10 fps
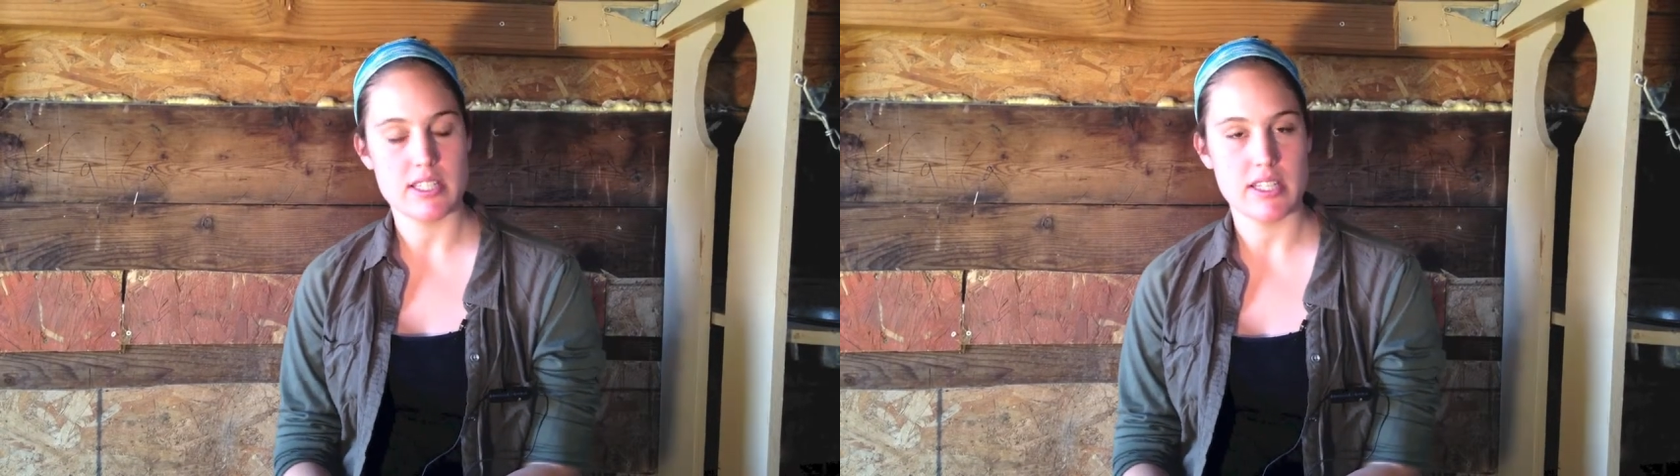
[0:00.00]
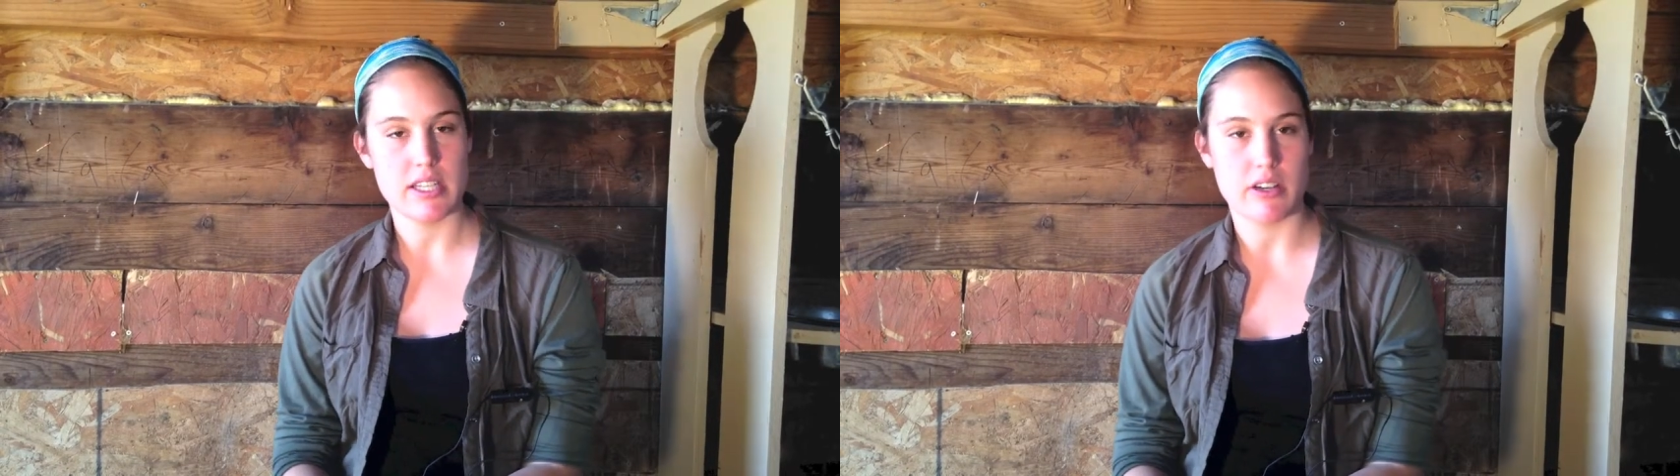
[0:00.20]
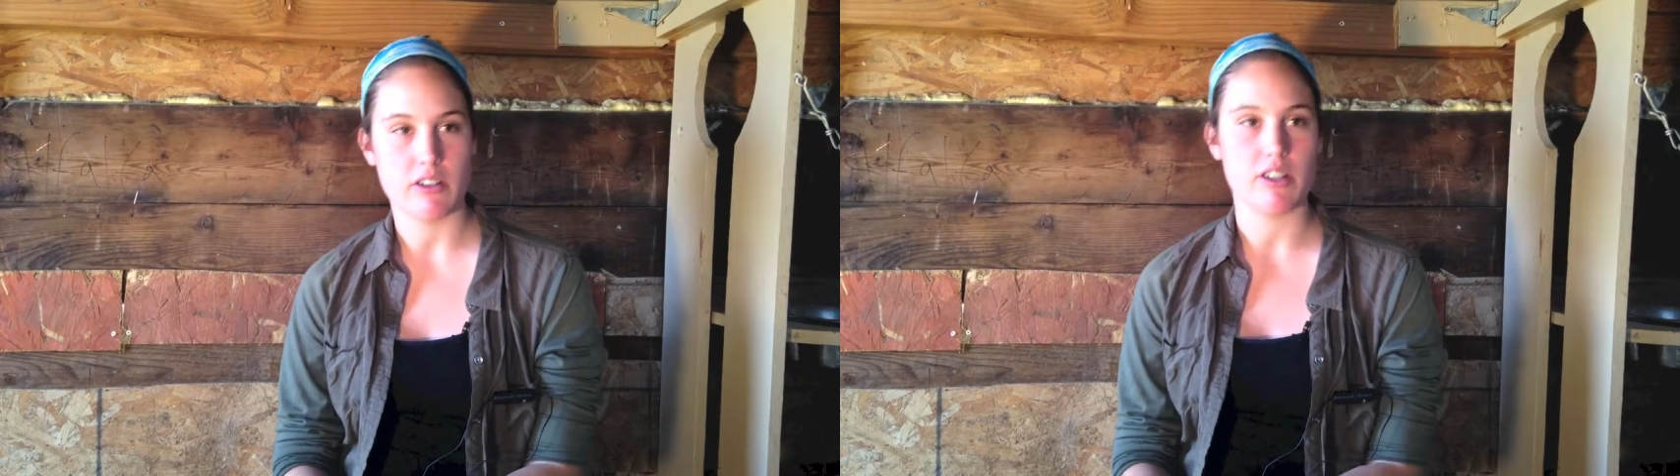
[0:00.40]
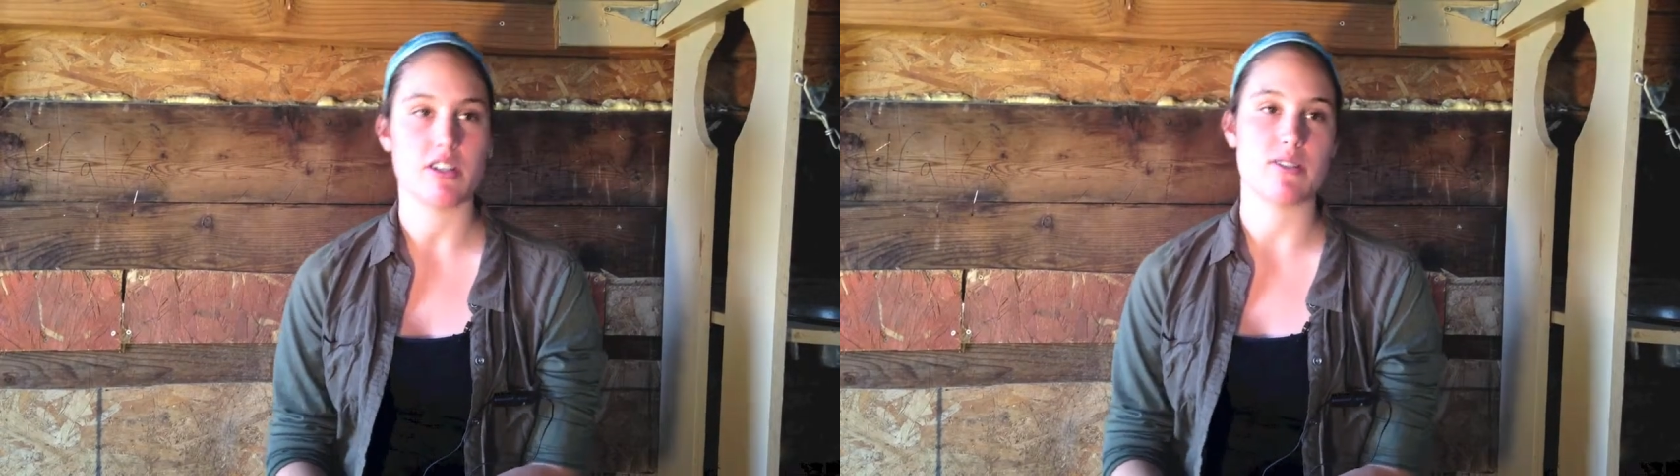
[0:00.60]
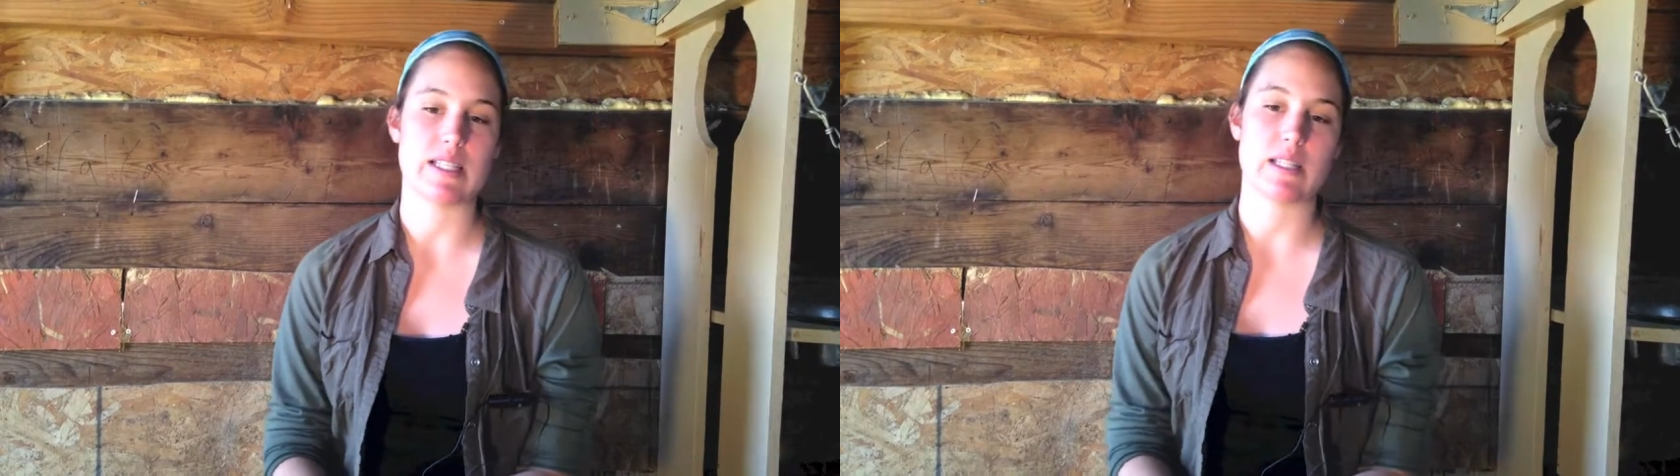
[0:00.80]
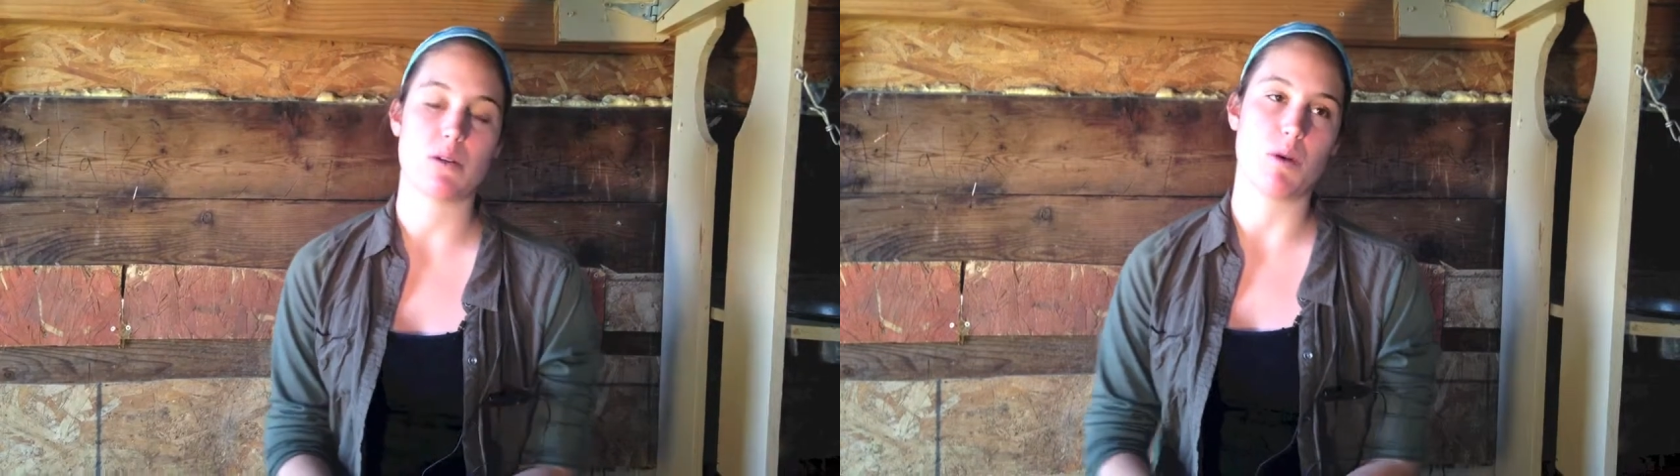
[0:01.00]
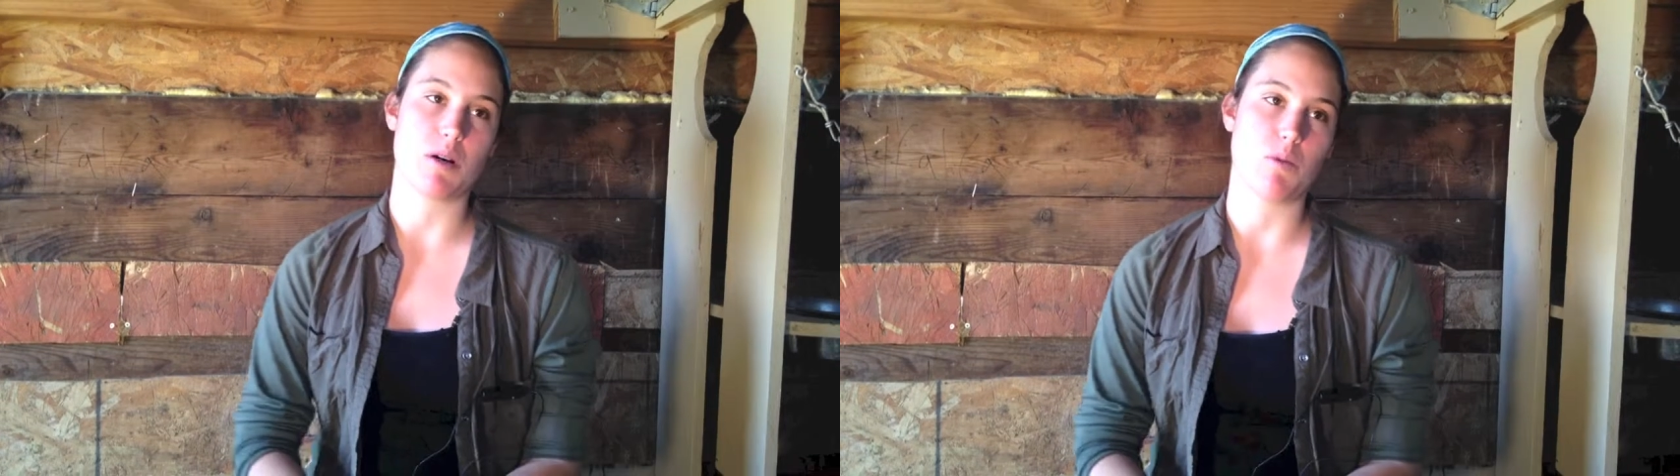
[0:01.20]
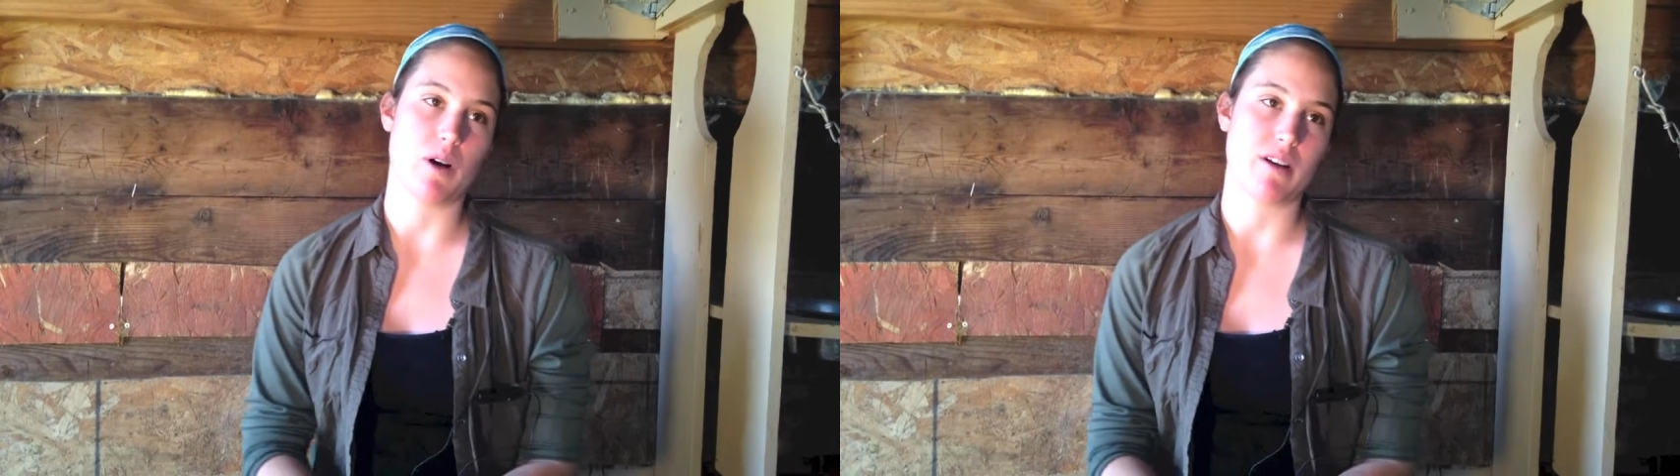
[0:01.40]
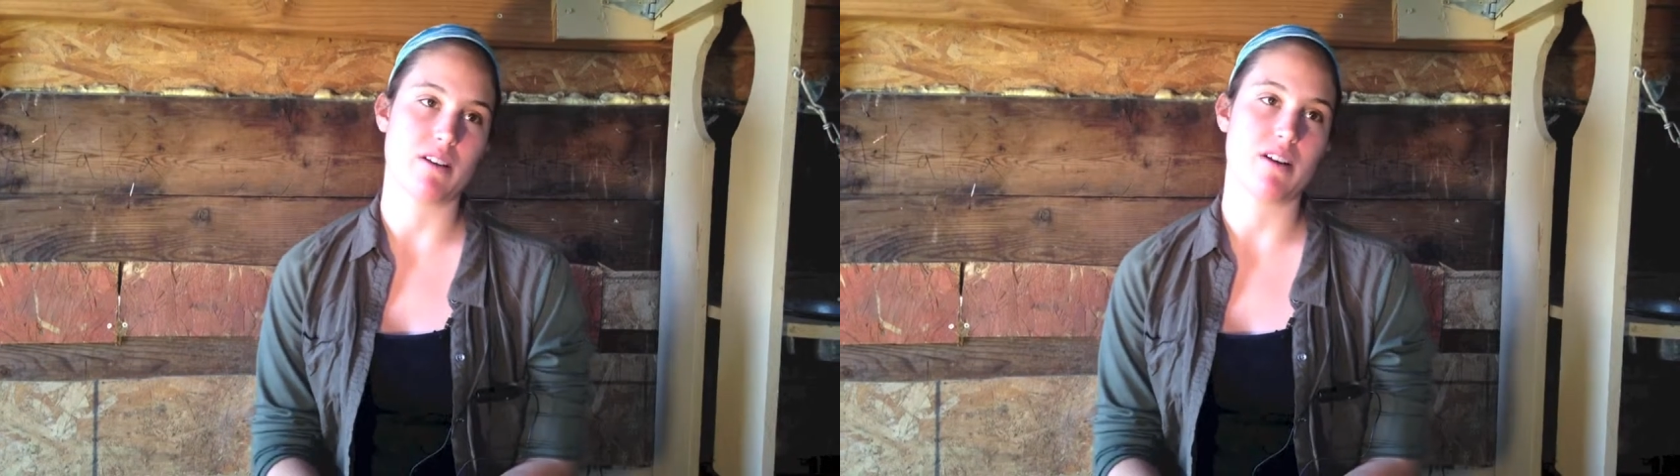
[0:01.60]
and the udder using the warm water